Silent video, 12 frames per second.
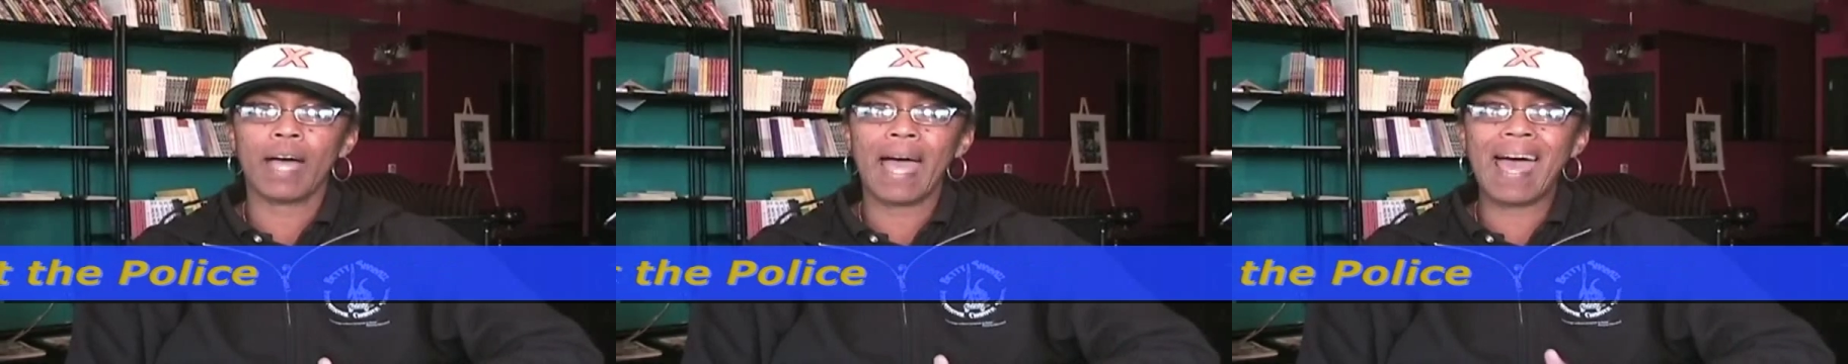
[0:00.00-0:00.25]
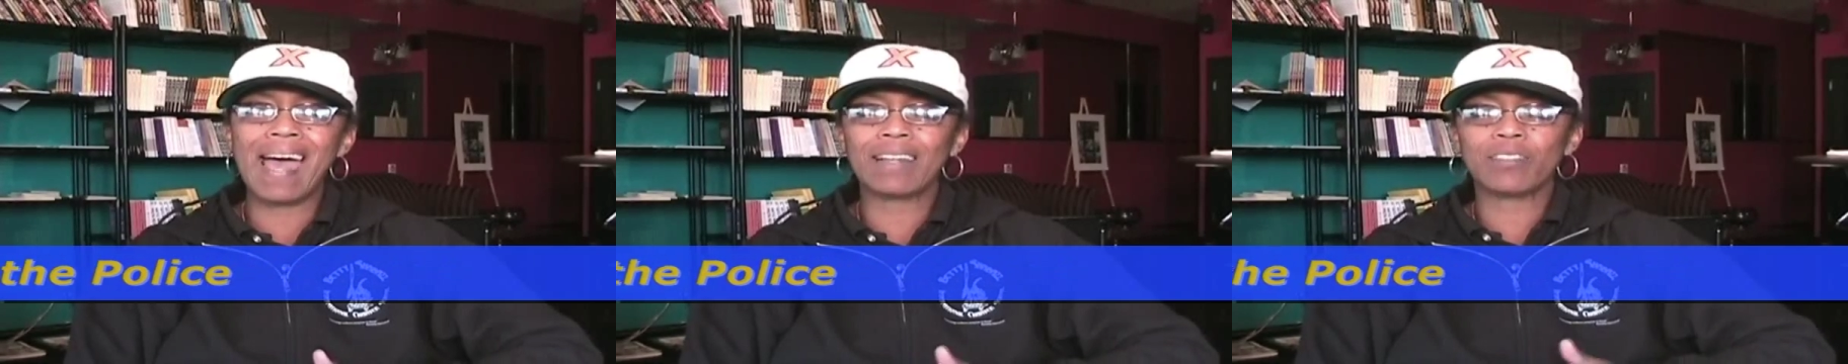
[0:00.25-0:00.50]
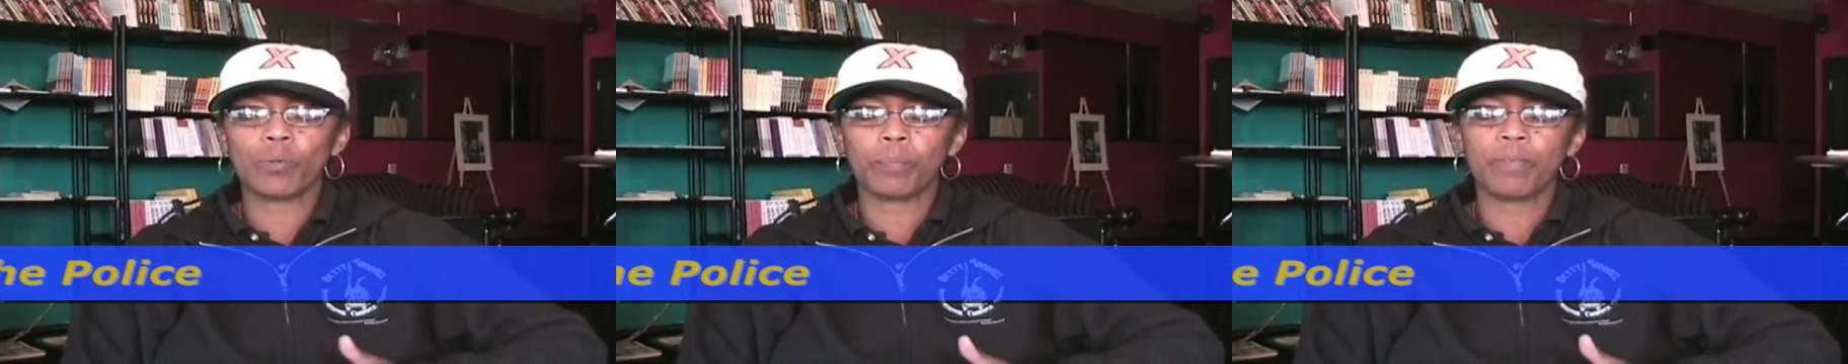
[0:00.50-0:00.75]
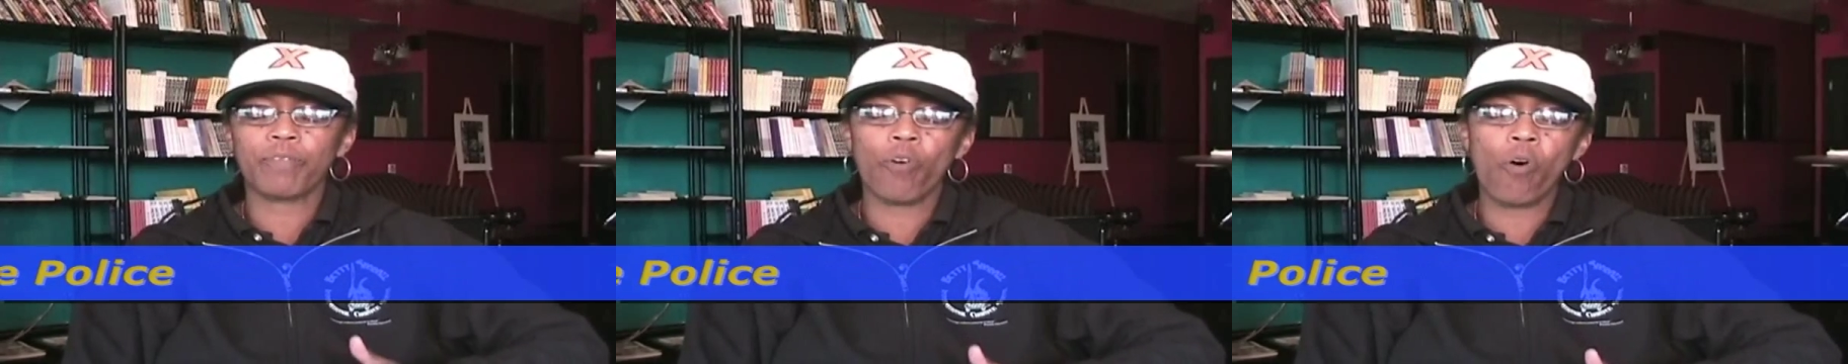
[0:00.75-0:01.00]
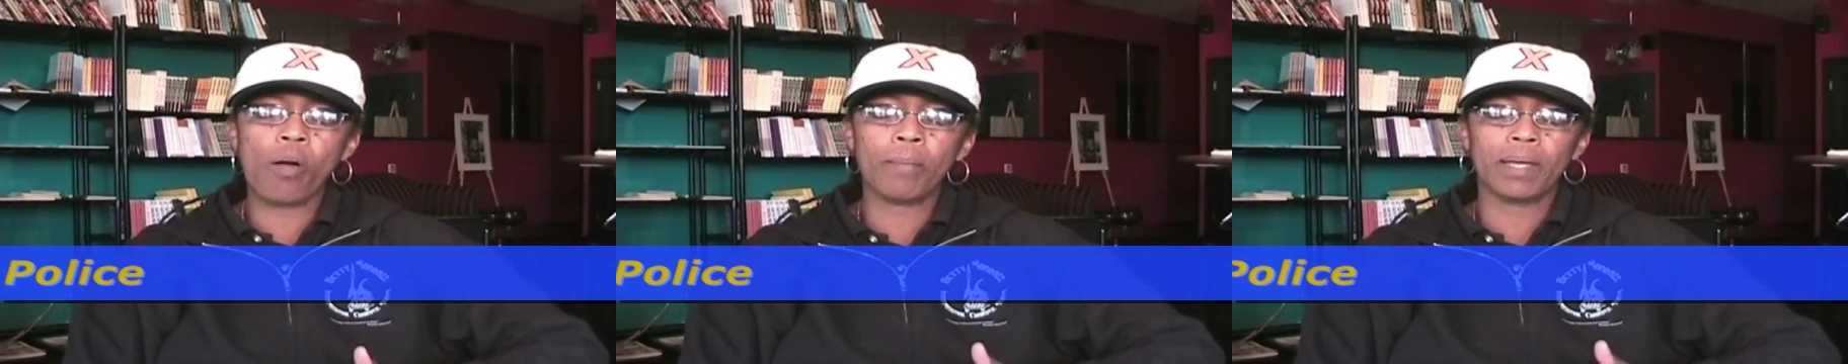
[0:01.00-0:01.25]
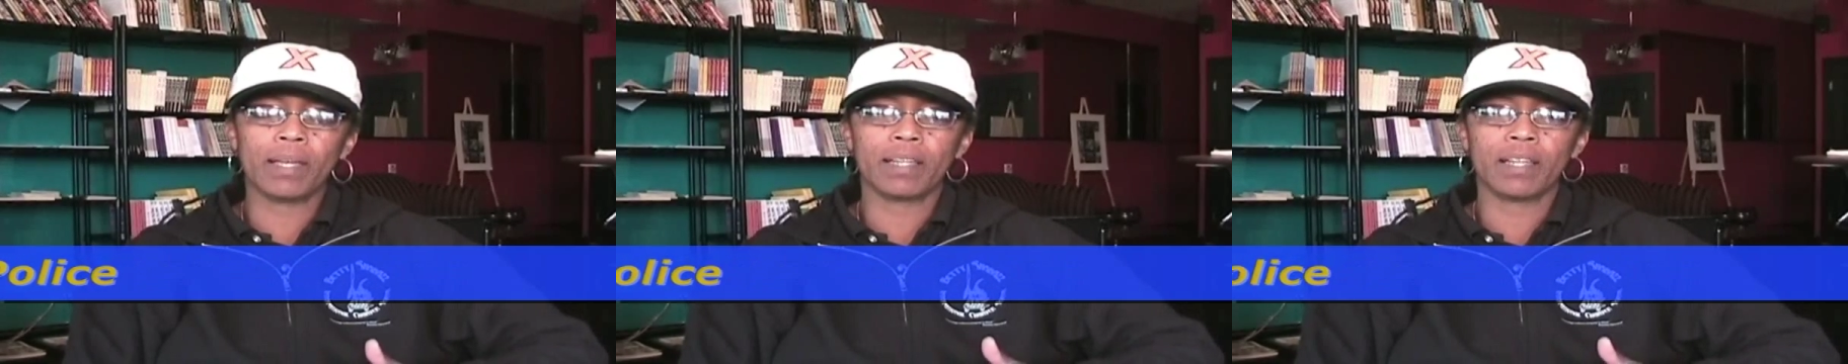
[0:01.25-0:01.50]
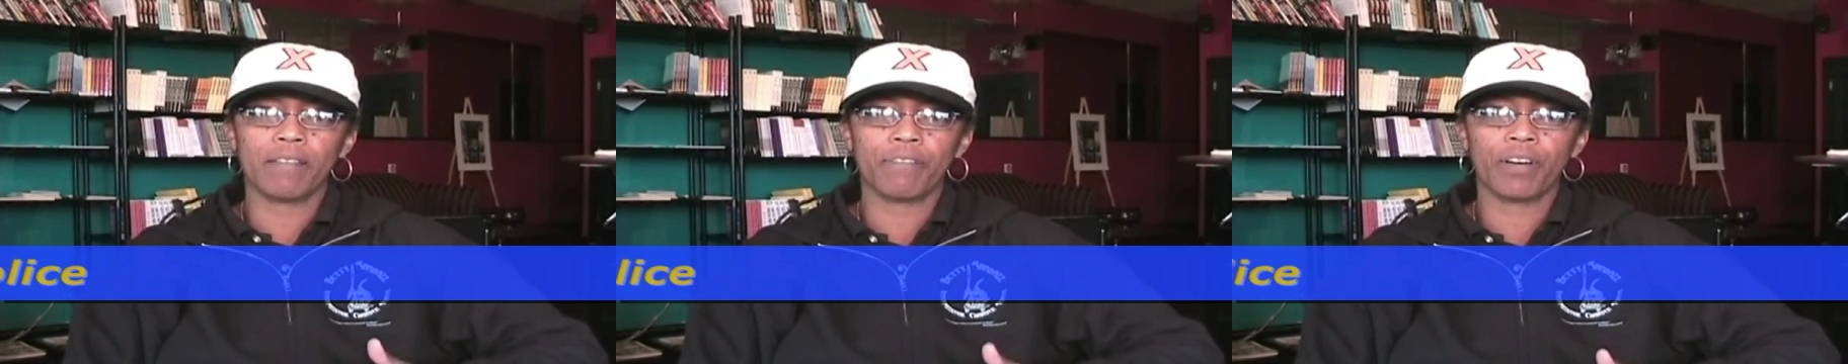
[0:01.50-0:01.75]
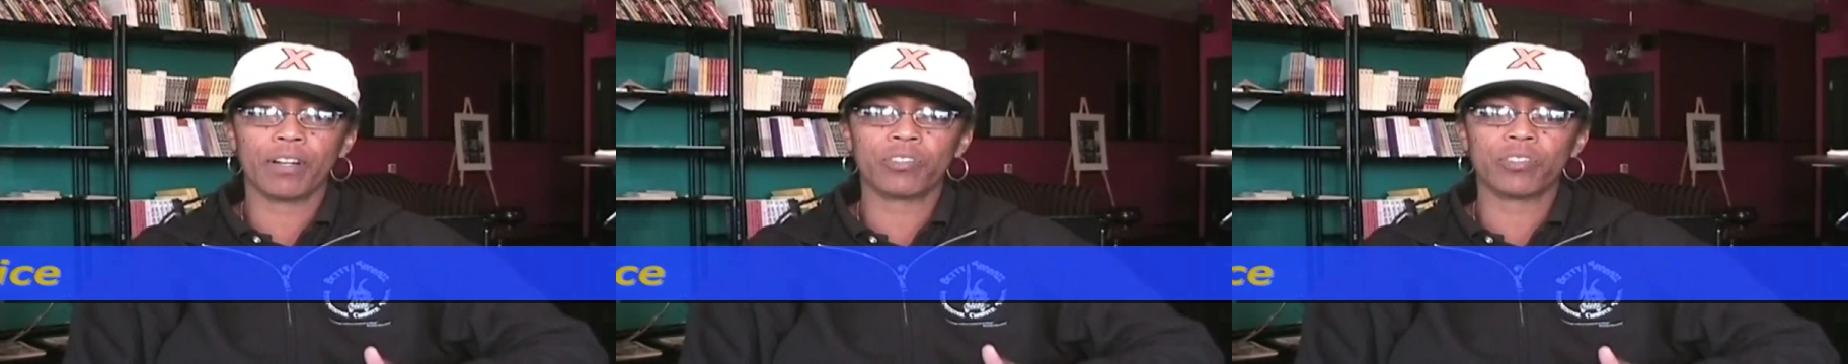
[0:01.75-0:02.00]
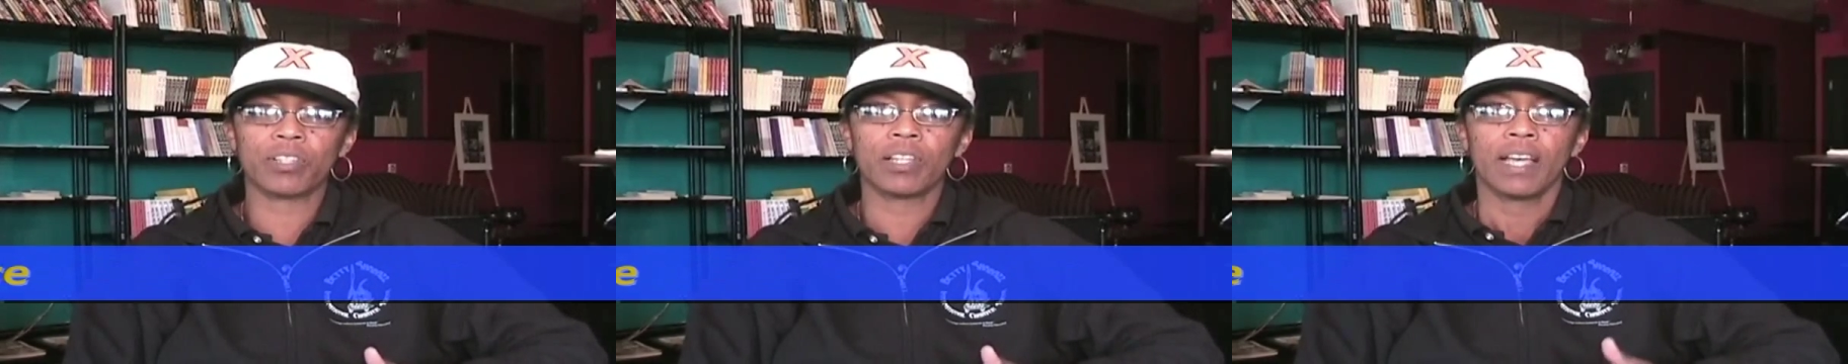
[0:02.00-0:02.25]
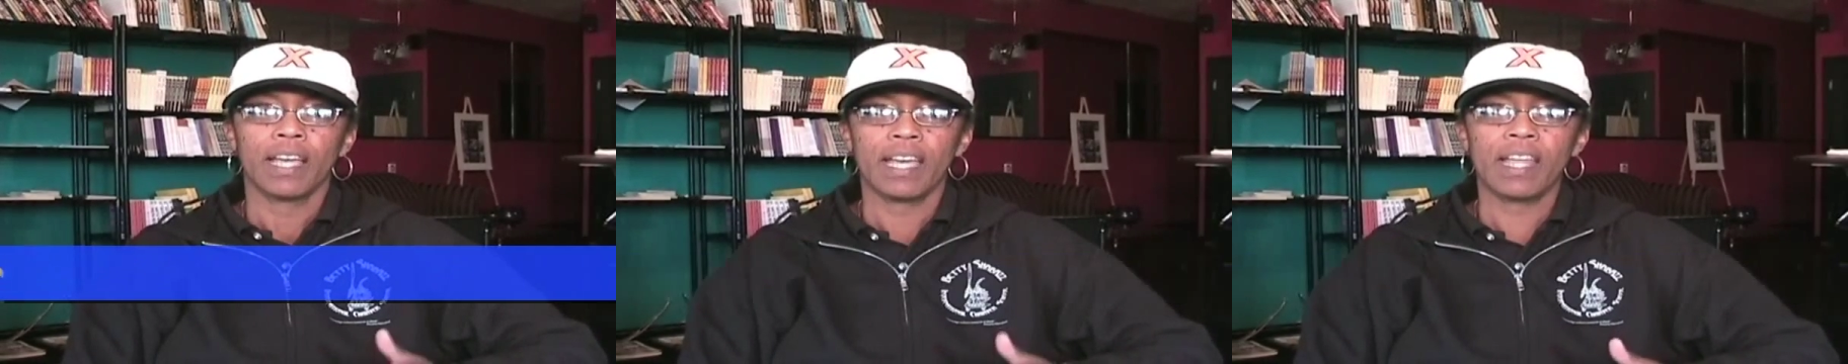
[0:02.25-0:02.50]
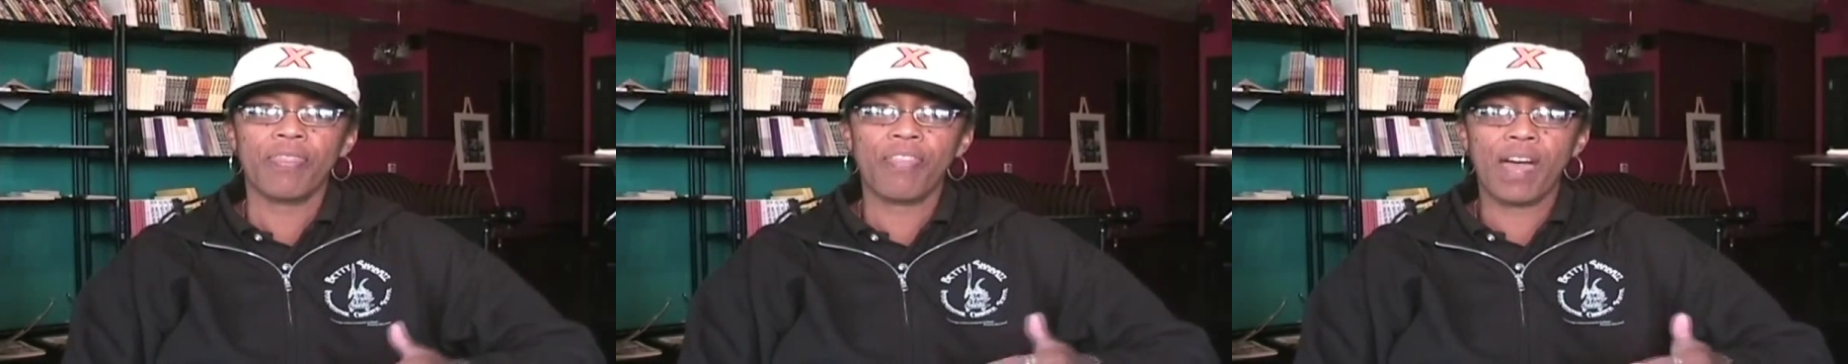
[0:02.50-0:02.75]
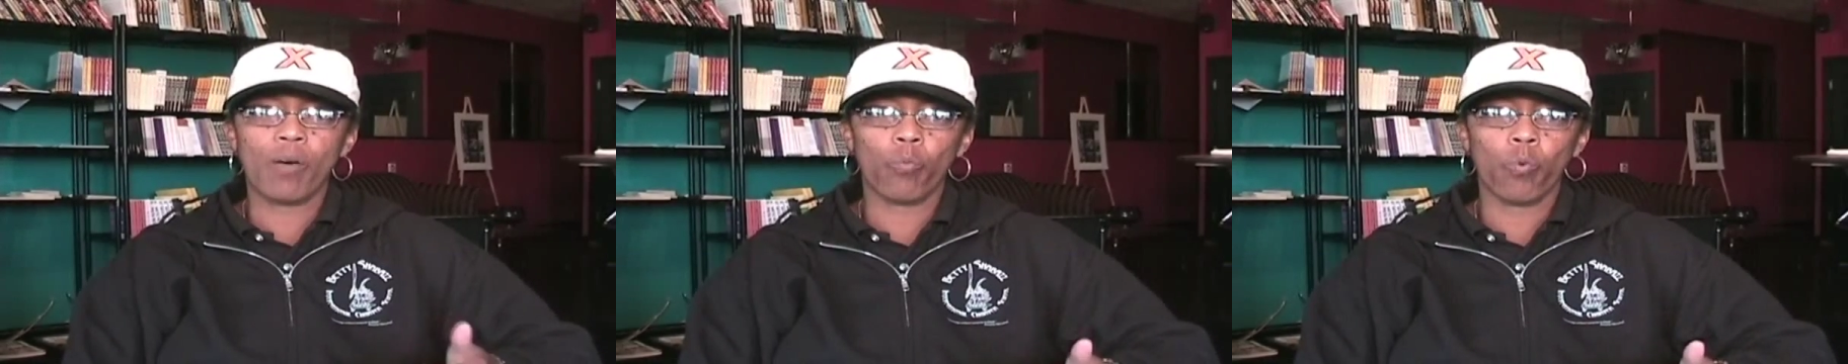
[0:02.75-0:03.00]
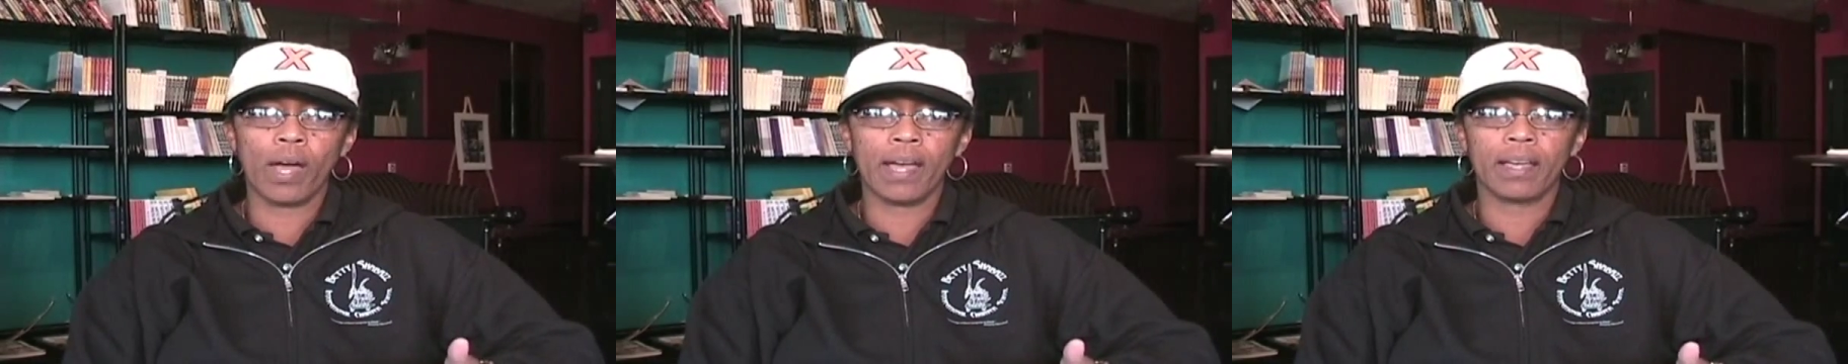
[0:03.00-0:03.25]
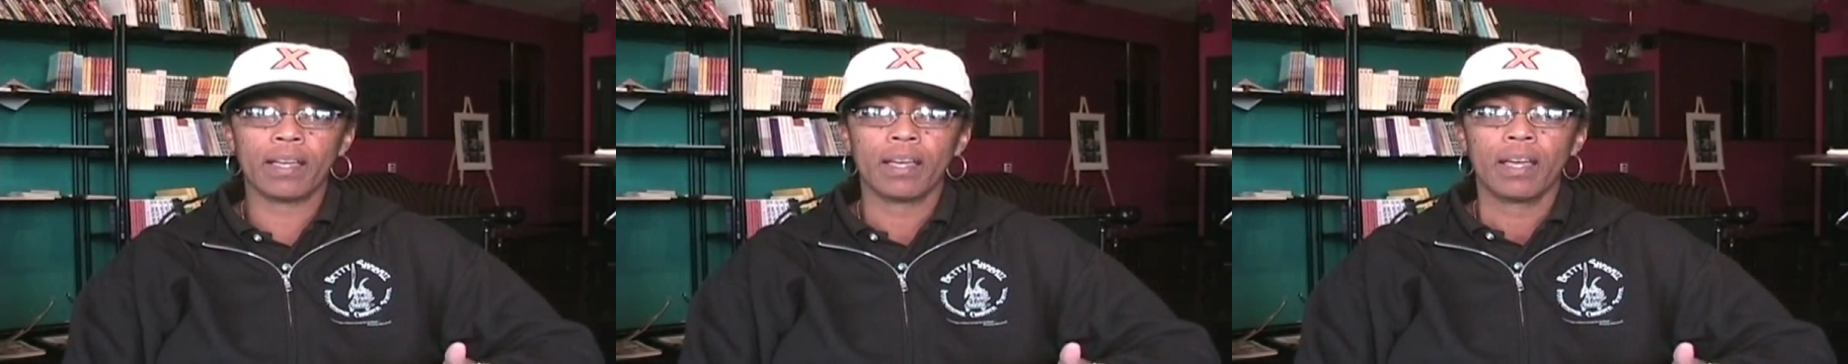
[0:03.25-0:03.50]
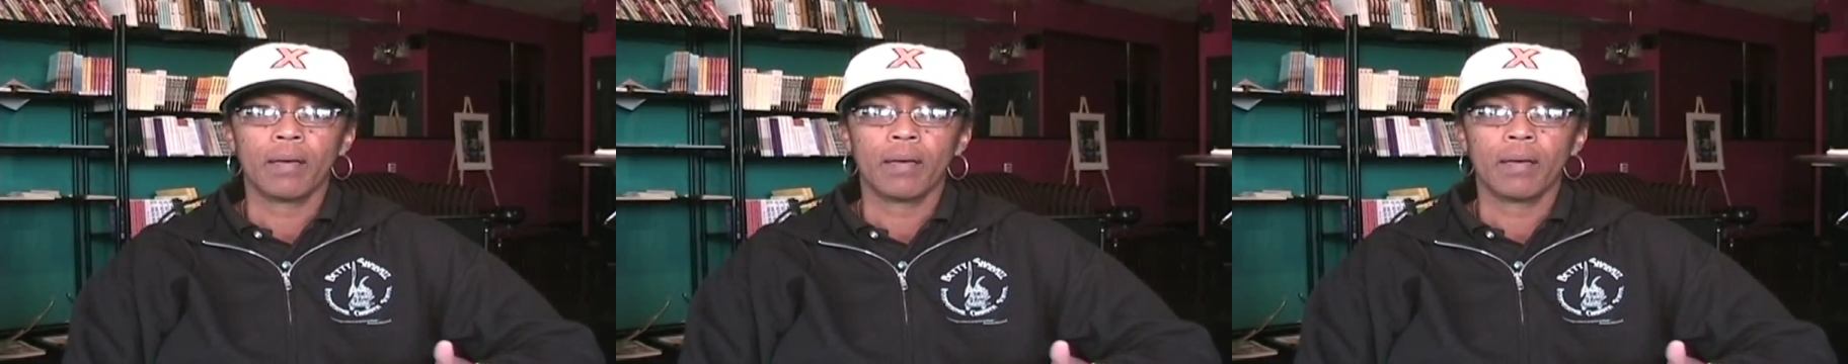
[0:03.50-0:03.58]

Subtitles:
act or perform in their function in that way.